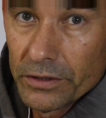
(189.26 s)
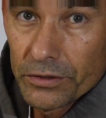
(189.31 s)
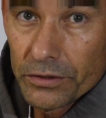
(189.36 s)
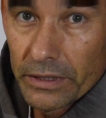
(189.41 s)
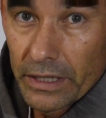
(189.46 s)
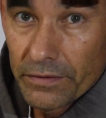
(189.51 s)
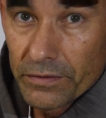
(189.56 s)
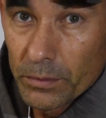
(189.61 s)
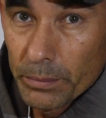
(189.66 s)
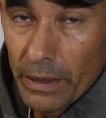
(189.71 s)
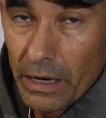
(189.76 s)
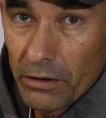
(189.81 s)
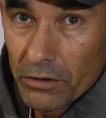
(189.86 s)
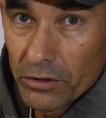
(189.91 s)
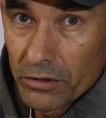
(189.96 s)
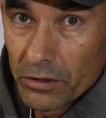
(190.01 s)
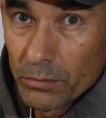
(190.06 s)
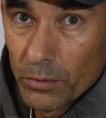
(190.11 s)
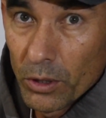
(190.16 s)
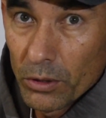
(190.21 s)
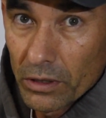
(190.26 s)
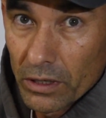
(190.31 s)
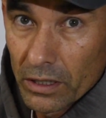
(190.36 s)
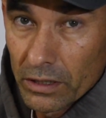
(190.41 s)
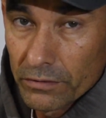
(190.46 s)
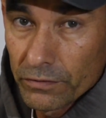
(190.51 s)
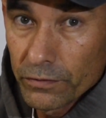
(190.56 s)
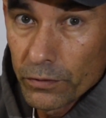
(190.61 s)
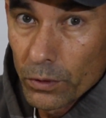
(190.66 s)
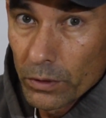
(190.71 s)
so you have to power the remote
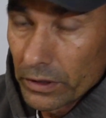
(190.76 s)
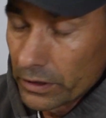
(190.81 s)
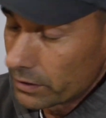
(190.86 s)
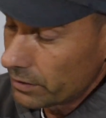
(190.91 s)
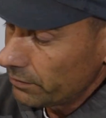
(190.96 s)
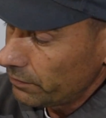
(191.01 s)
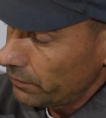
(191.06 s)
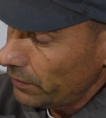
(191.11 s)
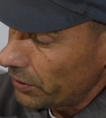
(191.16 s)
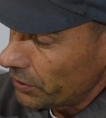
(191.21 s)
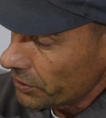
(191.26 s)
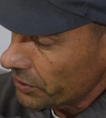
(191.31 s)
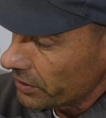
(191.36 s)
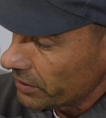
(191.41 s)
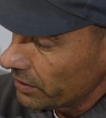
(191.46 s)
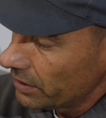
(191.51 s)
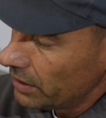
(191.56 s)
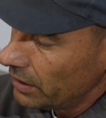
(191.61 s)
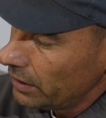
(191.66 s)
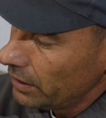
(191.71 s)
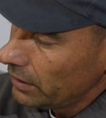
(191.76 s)
on for it to function.